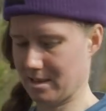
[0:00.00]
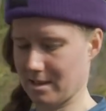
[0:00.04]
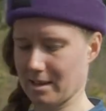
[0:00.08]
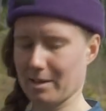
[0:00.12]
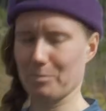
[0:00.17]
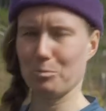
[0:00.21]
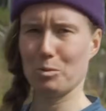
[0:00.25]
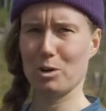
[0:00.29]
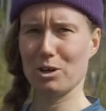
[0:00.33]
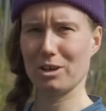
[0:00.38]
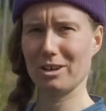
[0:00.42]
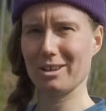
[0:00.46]

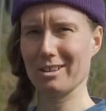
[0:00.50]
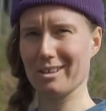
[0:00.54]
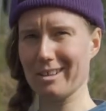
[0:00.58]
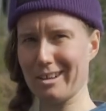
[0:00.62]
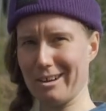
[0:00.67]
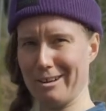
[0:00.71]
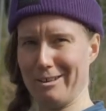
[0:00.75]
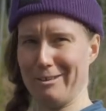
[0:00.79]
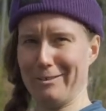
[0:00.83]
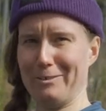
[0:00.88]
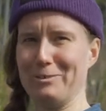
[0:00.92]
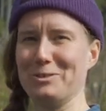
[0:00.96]
I'm wearing
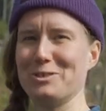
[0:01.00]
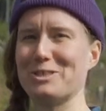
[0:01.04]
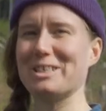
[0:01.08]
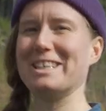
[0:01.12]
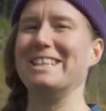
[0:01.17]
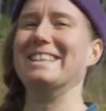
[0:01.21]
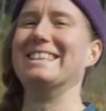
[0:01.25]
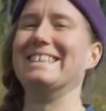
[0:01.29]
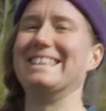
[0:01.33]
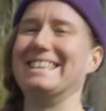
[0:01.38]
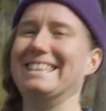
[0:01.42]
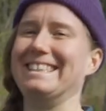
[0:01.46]
gloves.
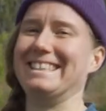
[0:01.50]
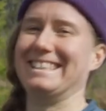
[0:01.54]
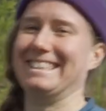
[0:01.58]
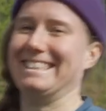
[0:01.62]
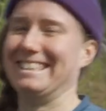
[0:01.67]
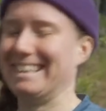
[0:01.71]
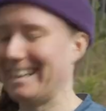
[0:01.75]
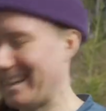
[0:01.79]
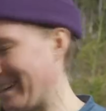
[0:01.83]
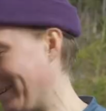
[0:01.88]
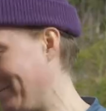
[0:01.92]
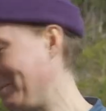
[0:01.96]

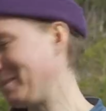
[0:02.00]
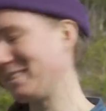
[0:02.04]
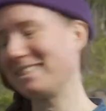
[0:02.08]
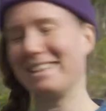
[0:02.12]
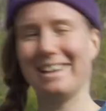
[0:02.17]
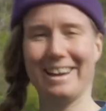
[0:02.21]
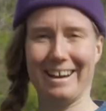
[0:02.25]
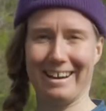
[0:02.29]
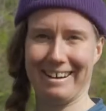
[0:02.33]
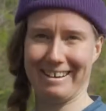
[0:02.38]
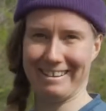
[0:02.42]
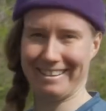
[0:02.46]
I'm
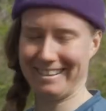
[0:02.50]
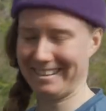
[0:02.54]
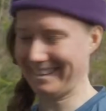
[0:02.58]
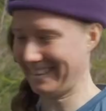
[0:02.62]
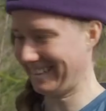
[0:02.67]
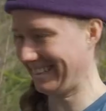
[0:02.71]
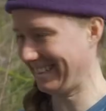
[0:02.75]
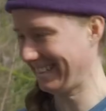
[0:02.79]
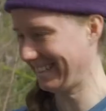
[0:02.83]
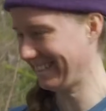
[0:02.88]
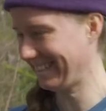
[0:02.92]
scared.